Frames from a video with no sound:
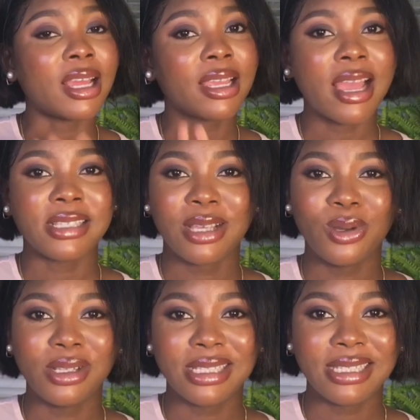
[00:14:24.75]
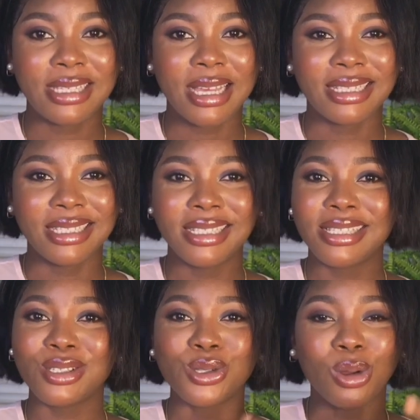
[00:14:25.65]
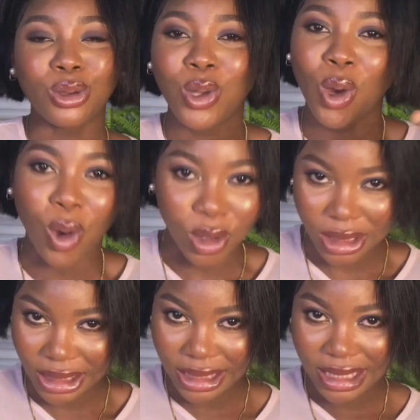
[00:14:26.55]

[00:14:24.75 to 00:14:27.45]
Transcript: Like, guys, I don't understand. It is your turn.